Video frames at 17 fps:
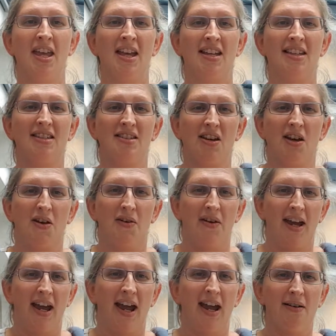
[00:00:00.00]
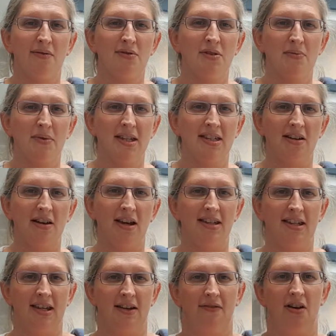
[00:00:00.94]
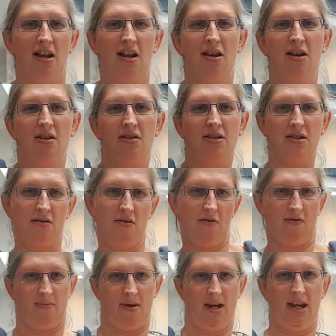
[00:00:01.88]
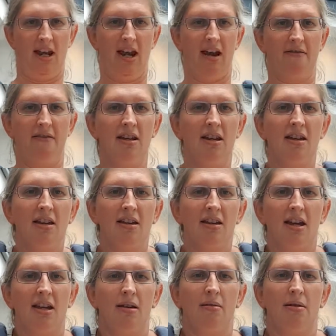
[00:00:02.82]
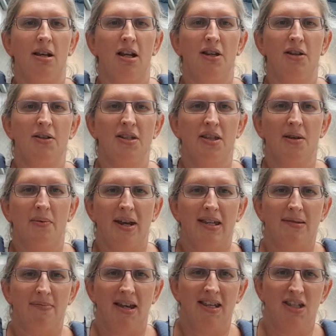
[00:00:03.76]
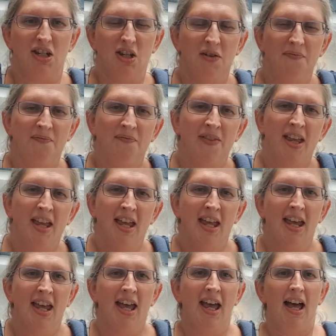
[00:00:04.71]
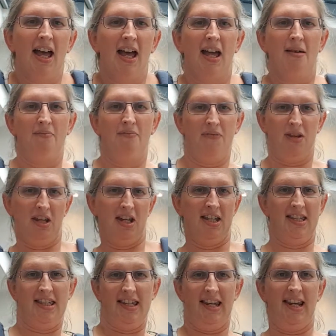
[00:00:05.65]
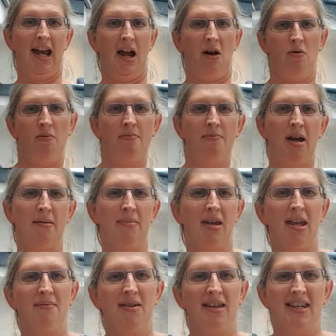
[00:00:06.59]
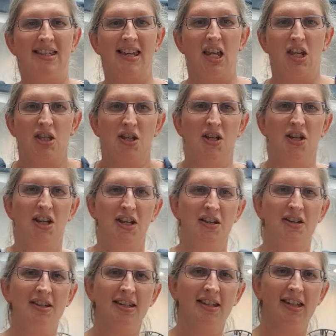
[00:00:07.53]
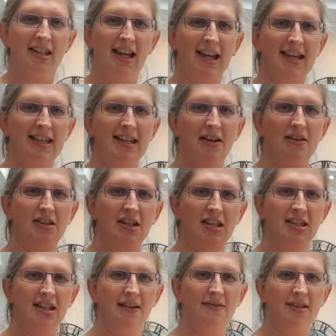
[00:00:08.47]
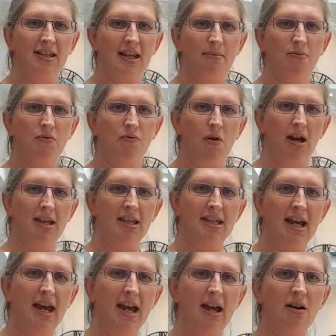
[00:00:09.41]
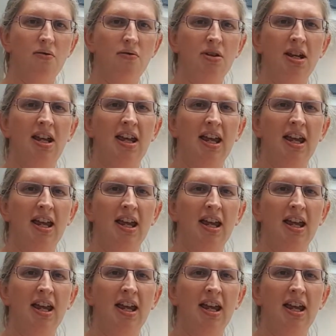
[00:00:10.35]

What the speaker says: So how do we tighten? If I loosen off my carrier, I'm going to loosen the waistband too. You can see now my baby is too loose, and I can tell it's because they've slipped right down.